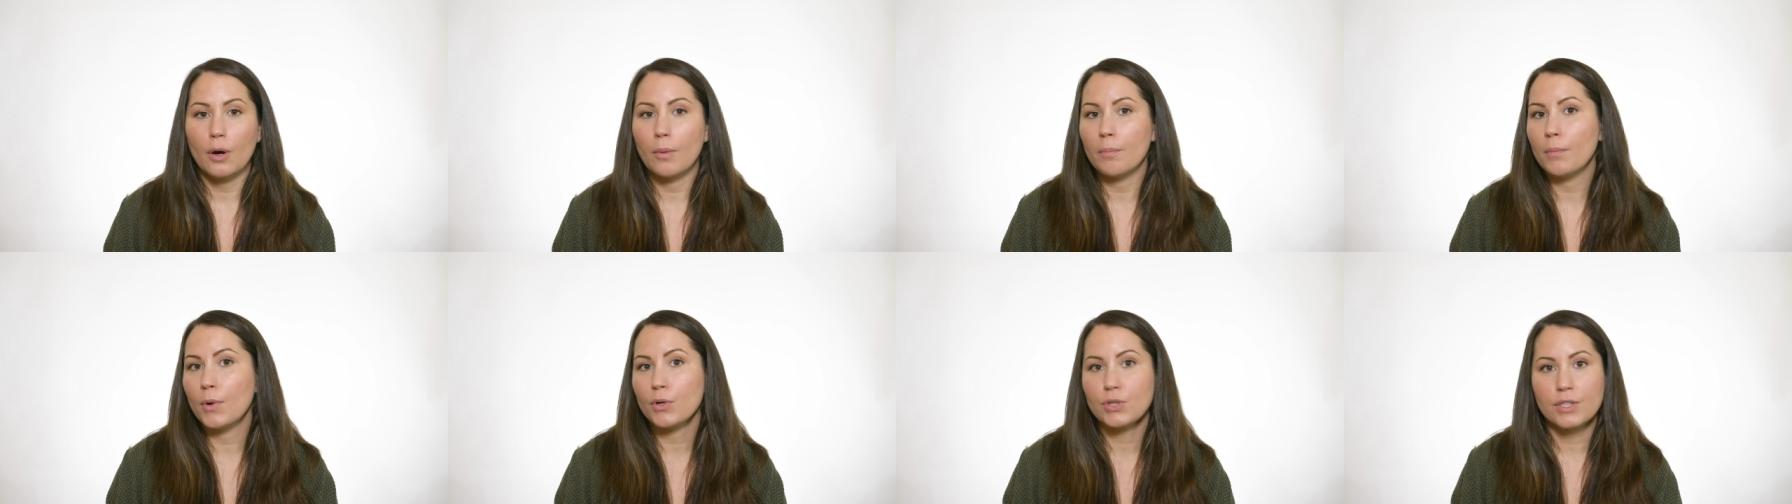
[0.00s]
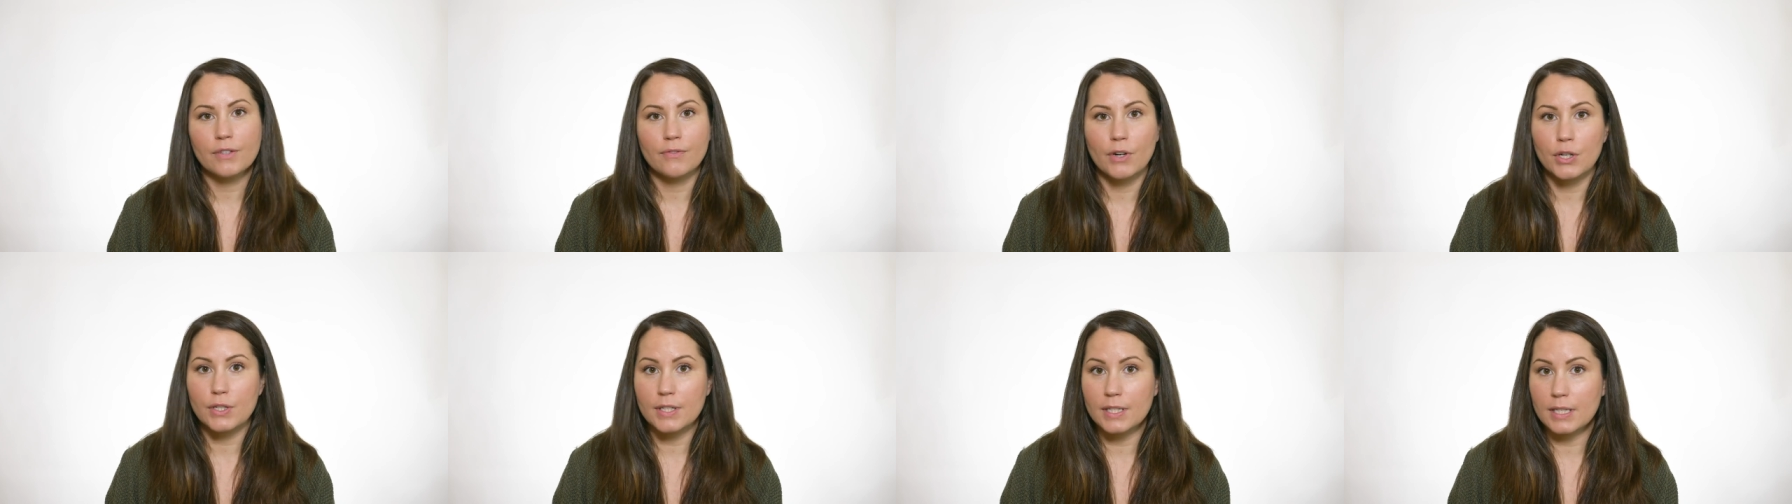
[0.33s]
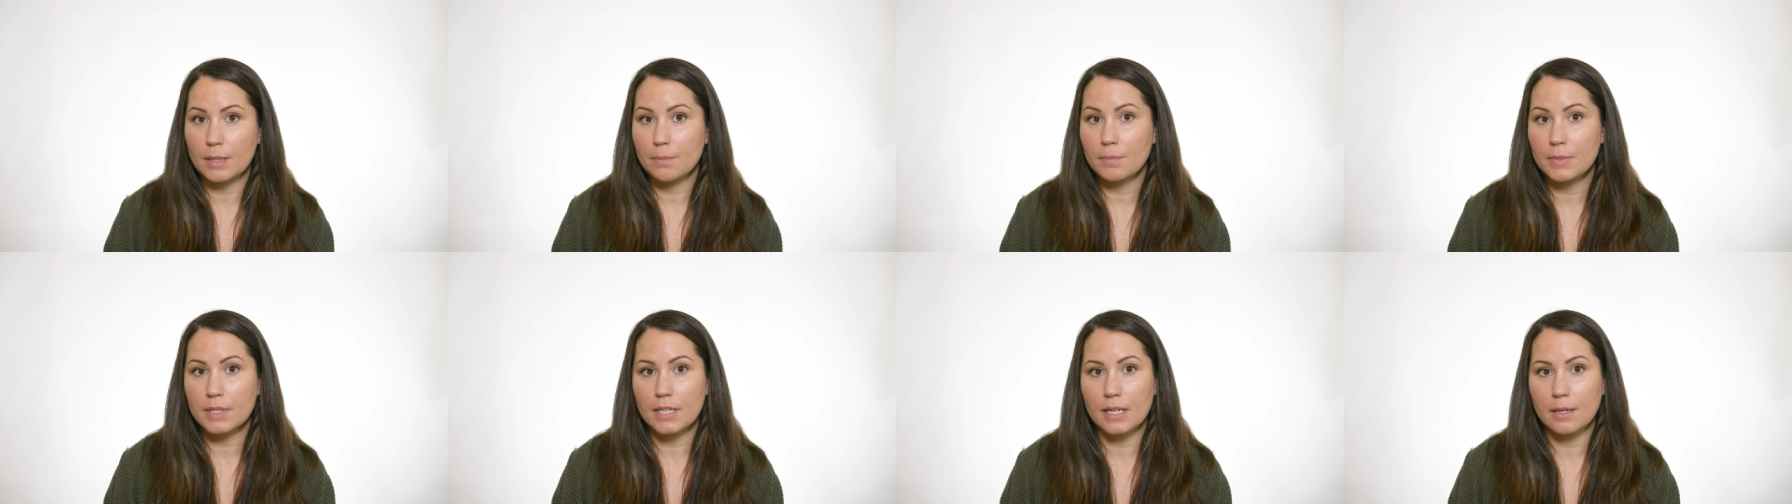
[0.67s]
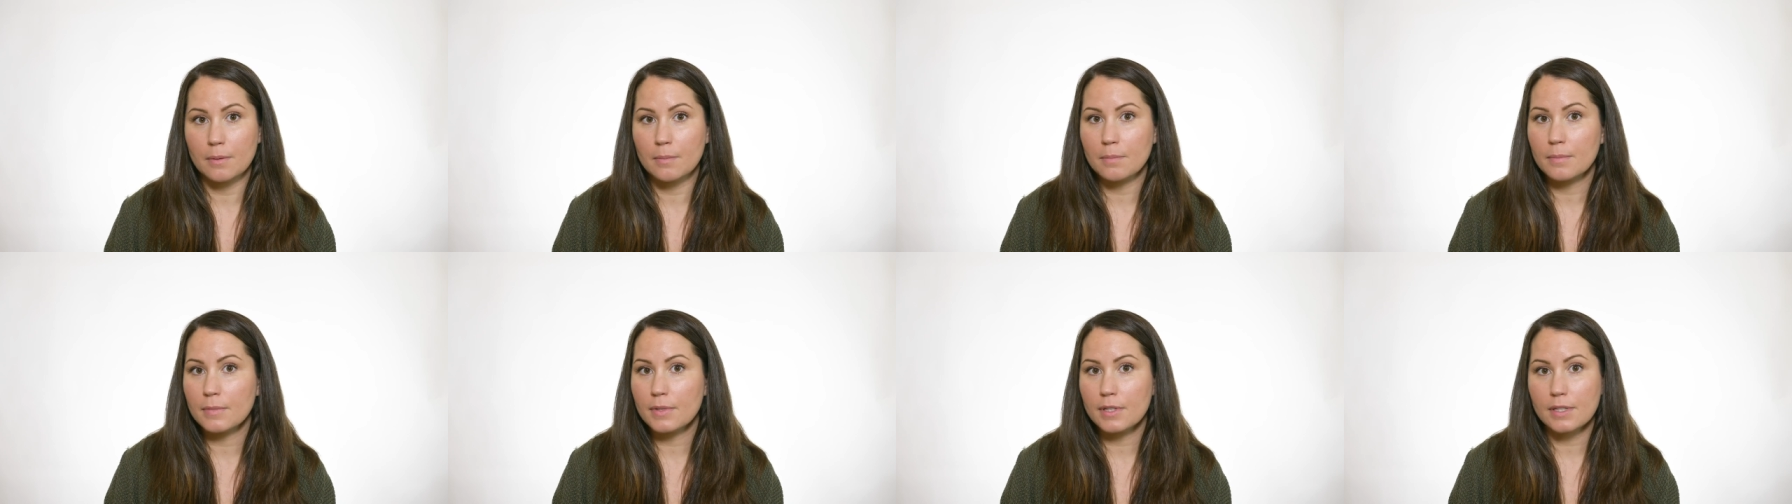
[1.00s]
most of our
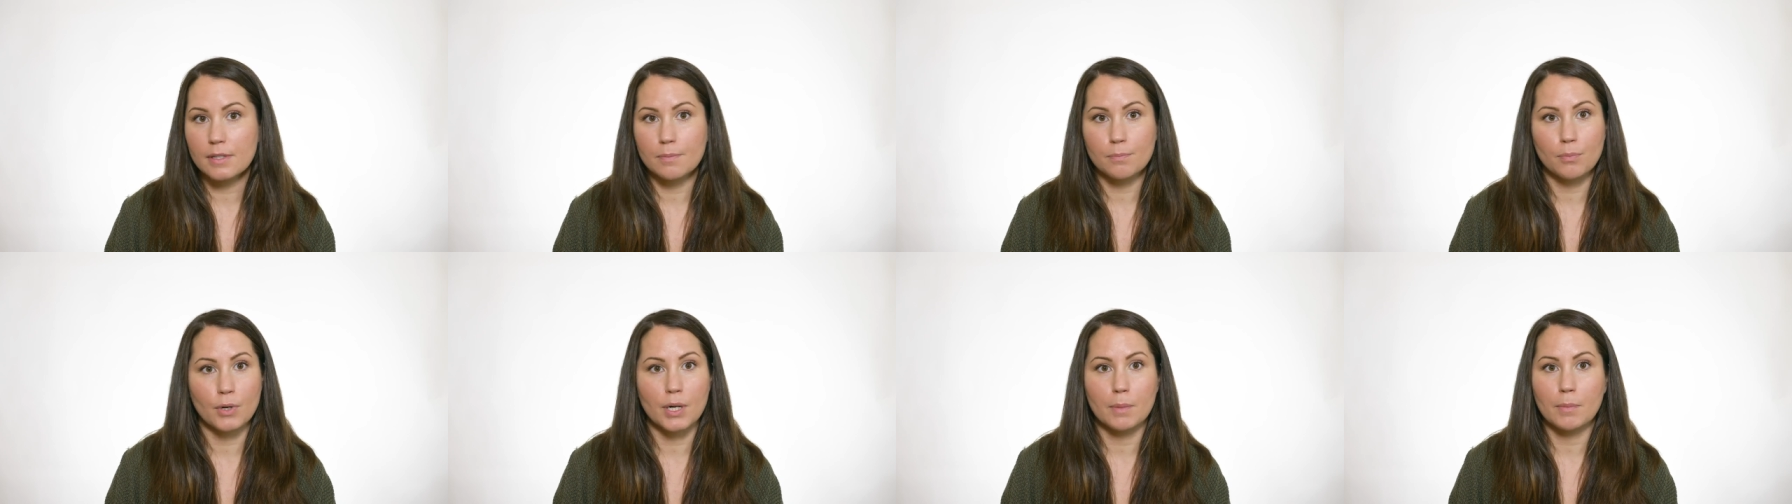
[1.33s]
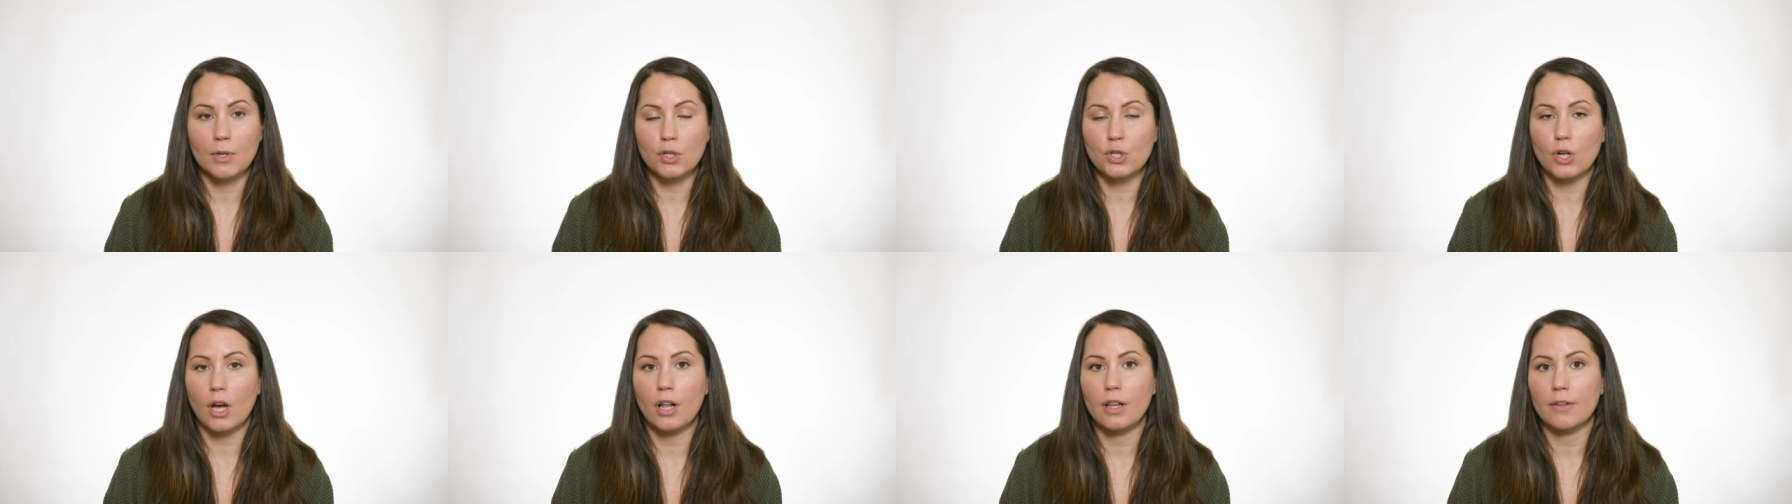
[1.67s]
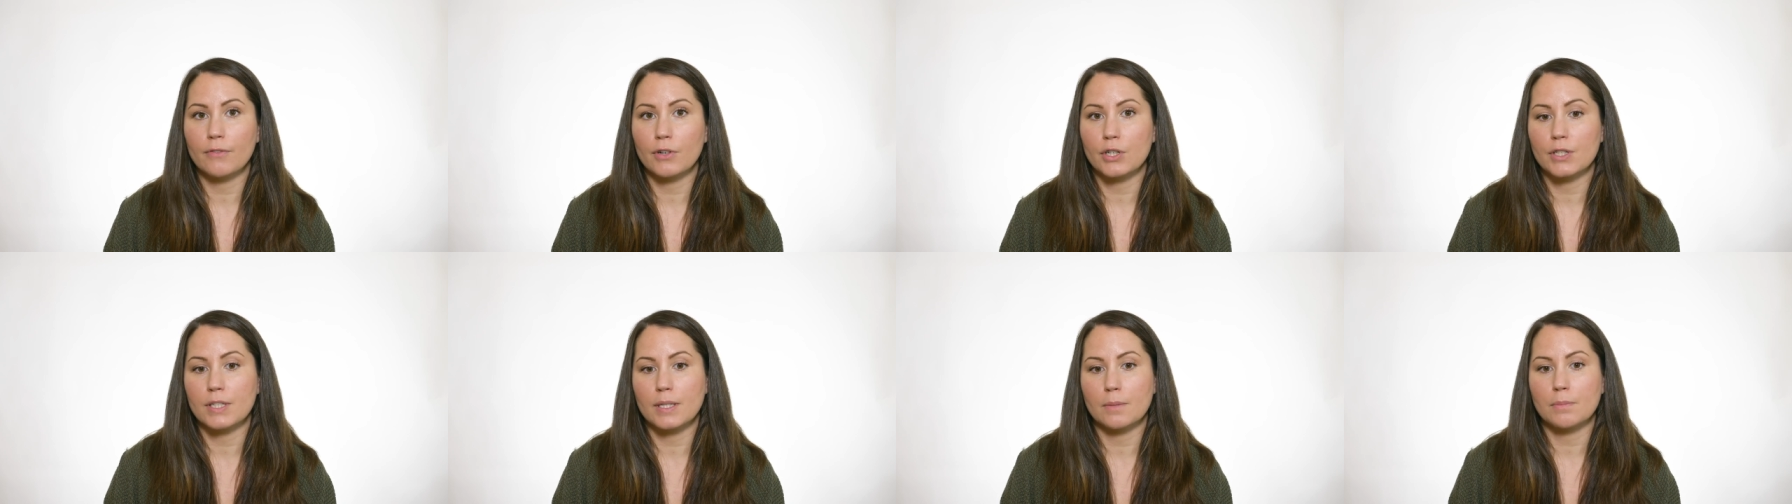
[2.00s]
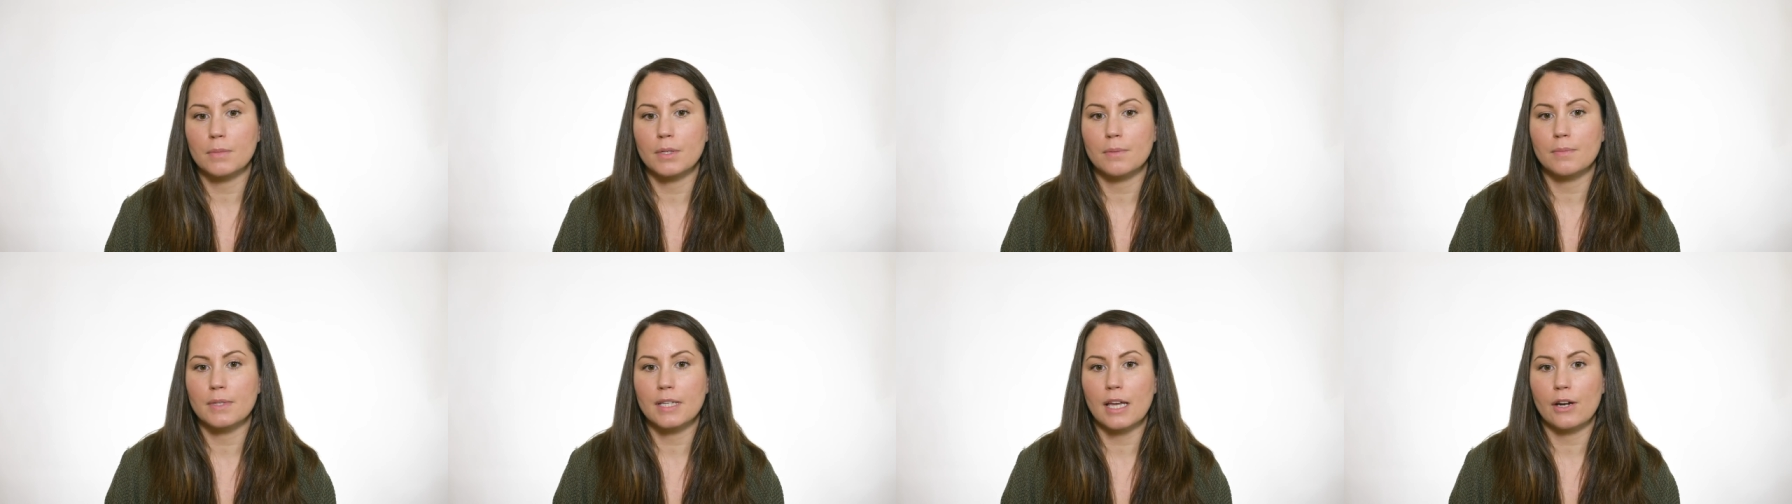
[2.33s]
symptoms, pretty much all of our
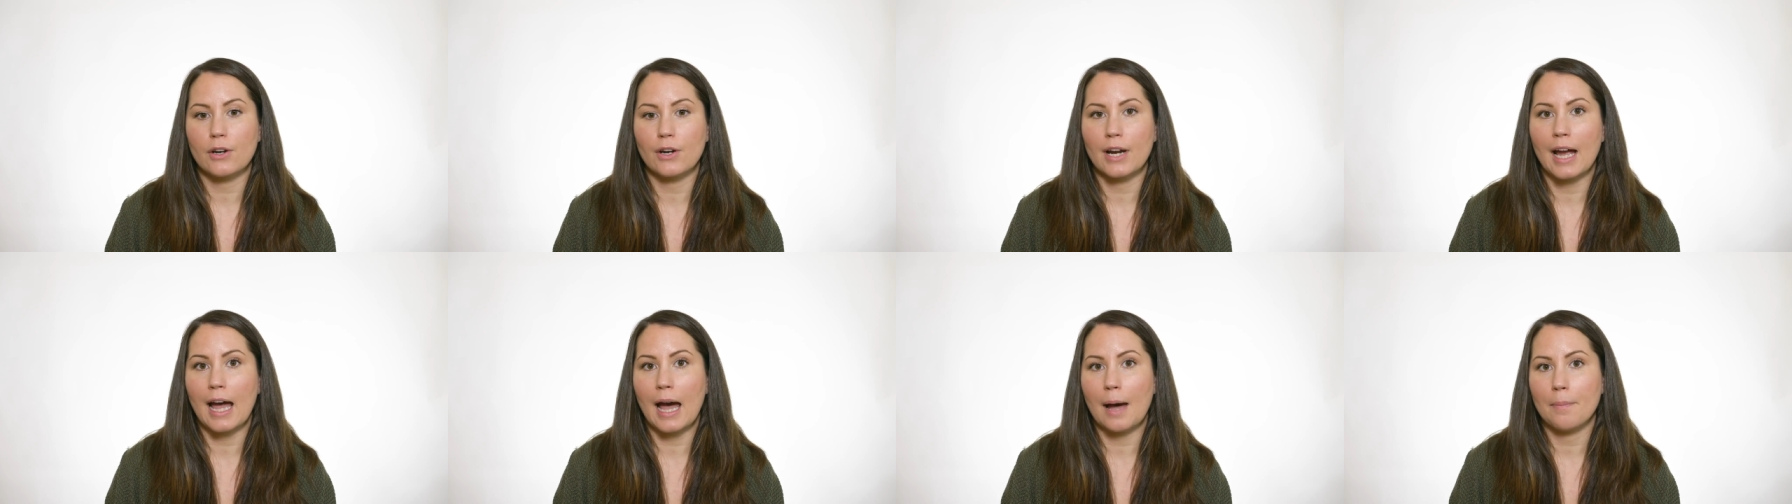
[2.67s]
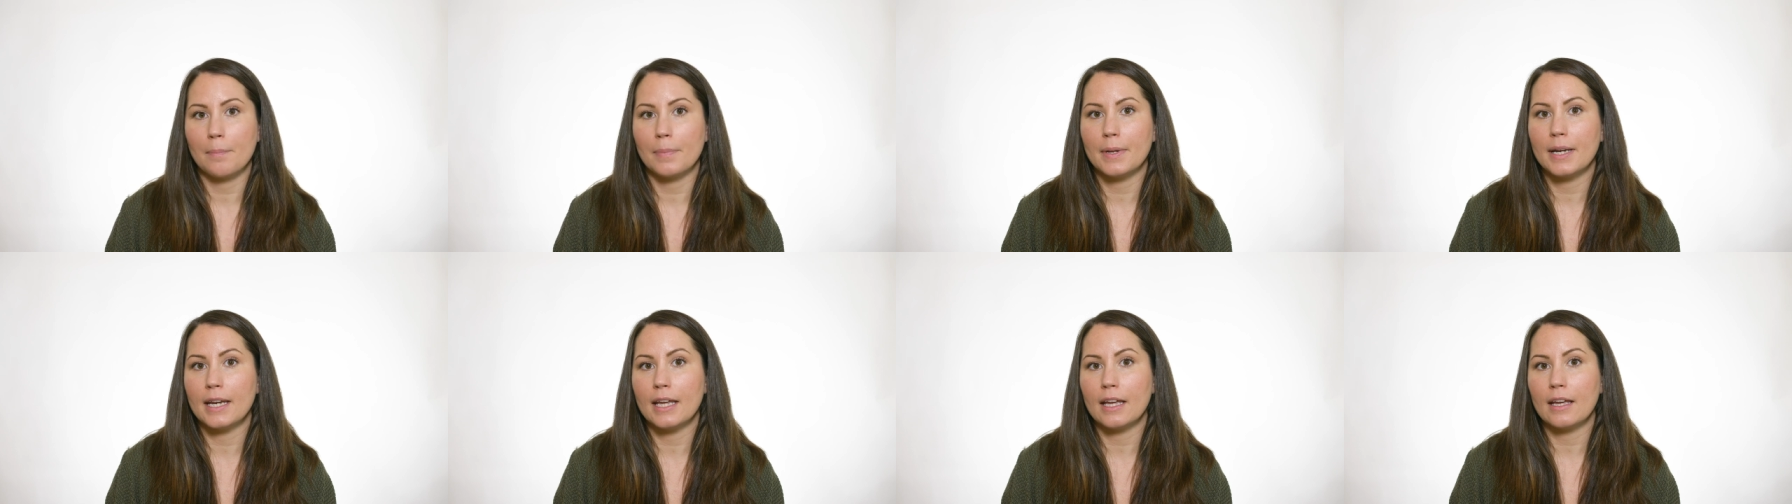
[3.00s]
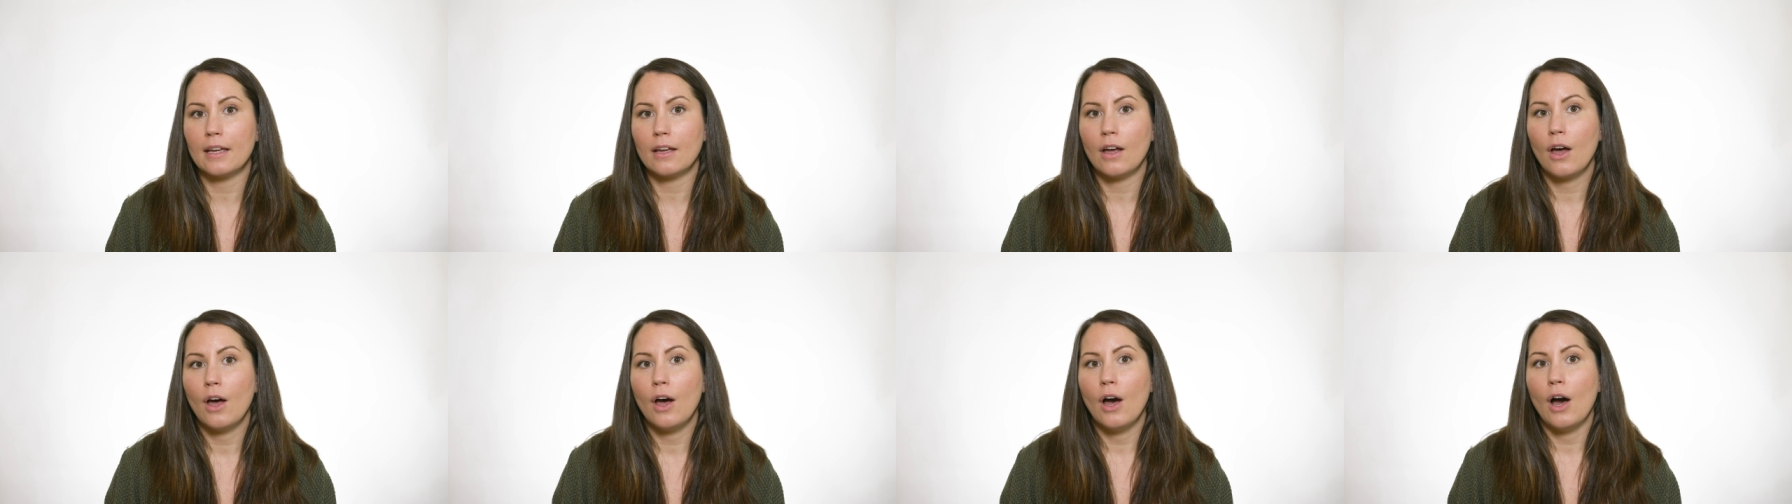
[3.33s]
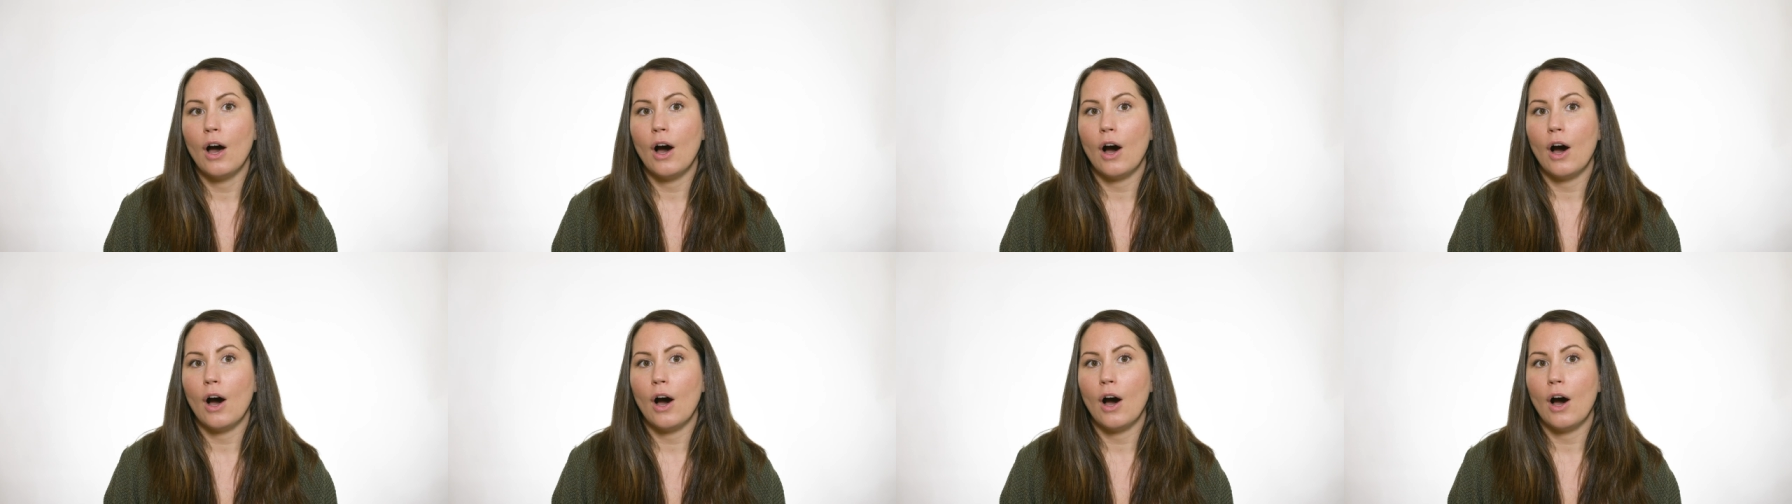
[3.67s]
symptoms that are happening